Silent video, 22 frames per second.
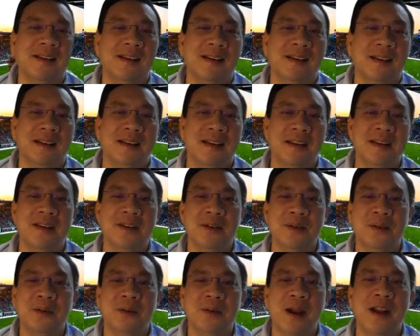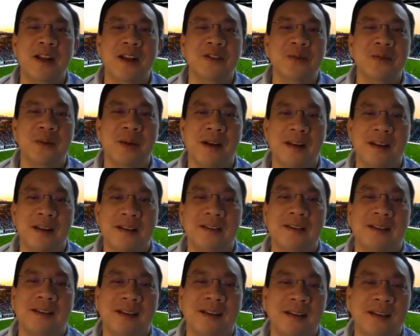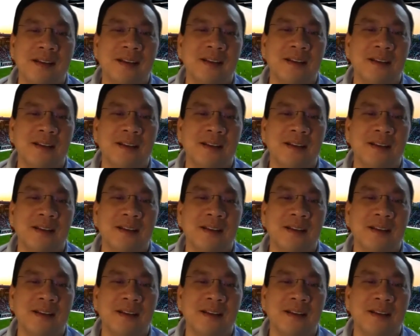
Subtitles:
kids who graduated and then